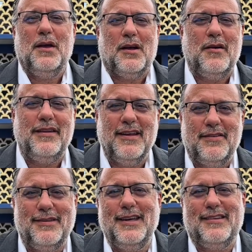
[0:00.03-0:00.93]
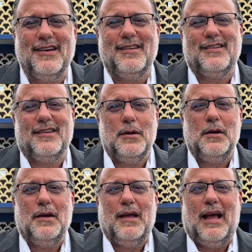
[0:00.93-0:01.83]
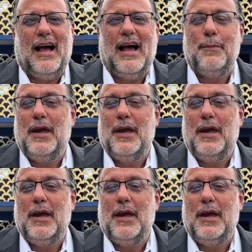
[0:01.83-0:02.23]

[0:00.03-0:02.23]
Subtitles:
Greetings, teachers. I'm